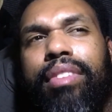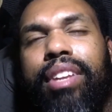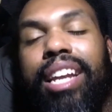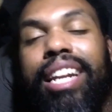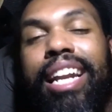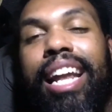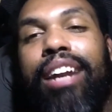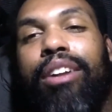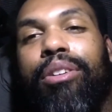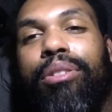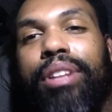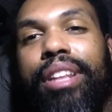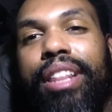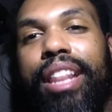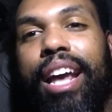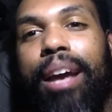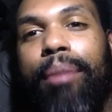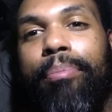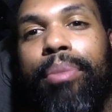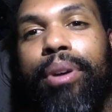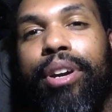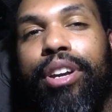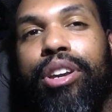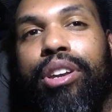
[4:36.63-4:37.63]
not only
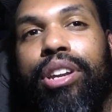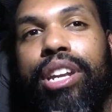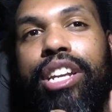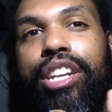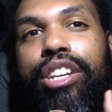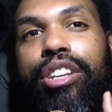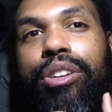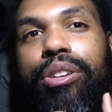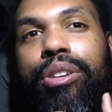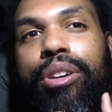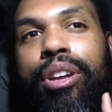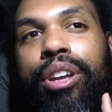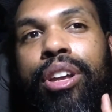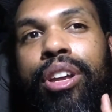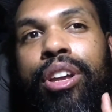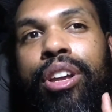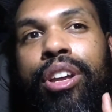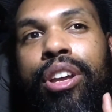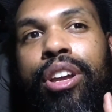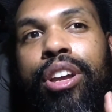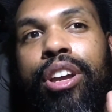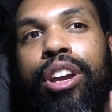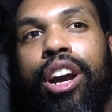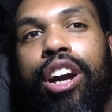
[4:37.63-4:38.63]
that, but you need to
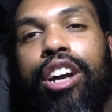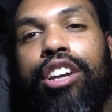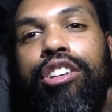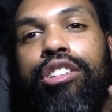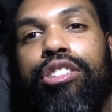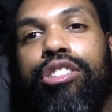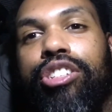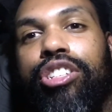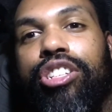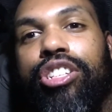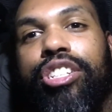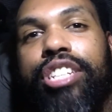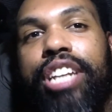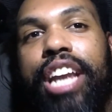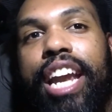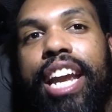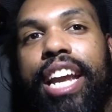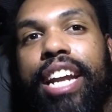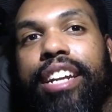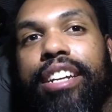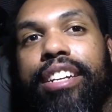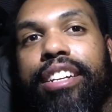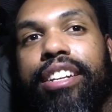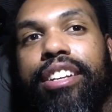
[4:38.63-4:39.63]

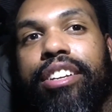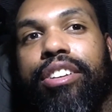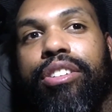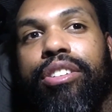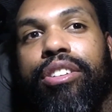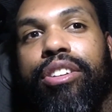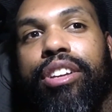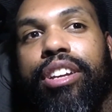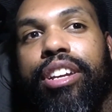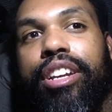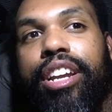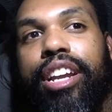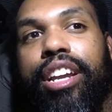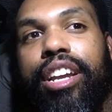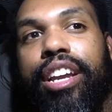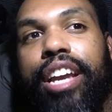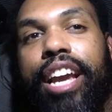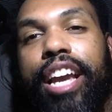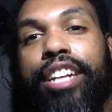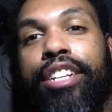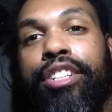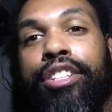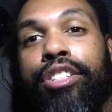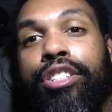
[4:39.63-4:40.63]
understand
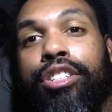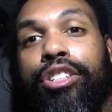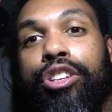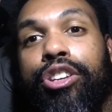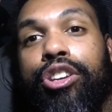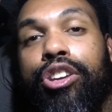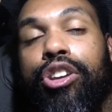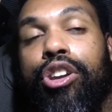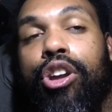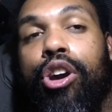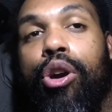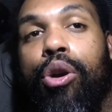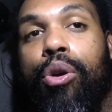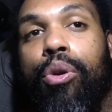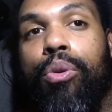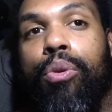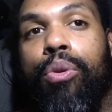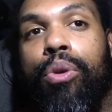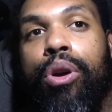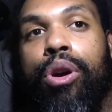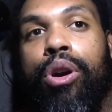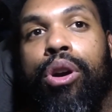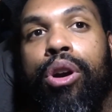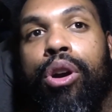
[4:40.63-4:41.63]
and
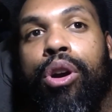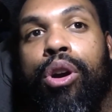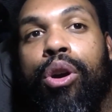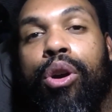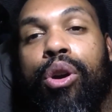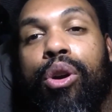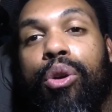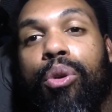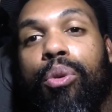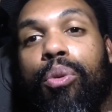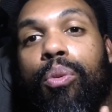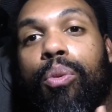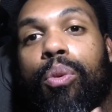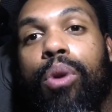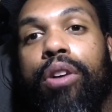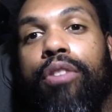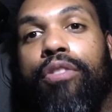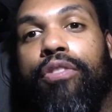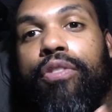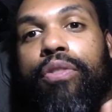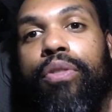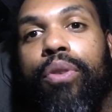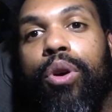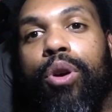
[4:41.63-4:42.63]
know what
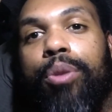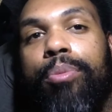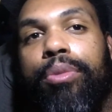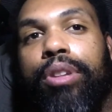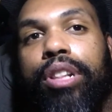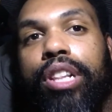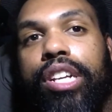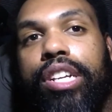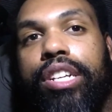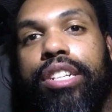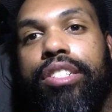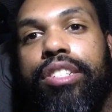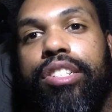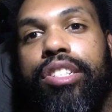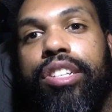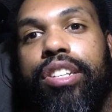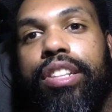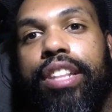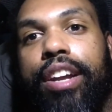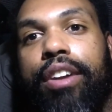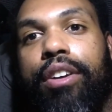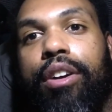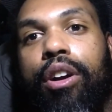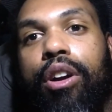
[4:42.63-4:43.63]
formulas
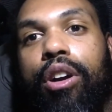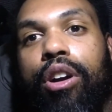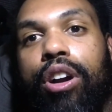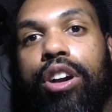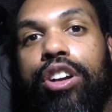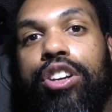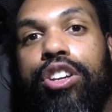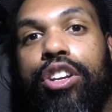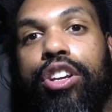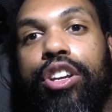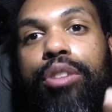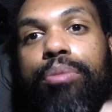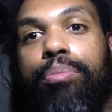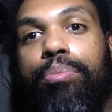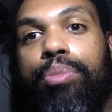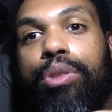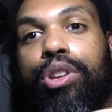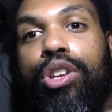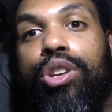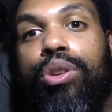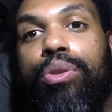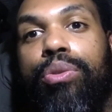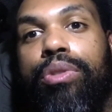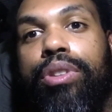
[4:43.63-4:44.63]
there are to
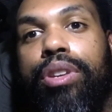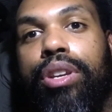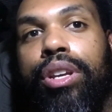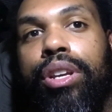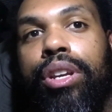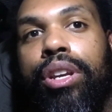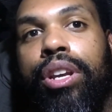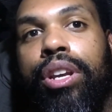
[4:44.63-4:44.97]
compute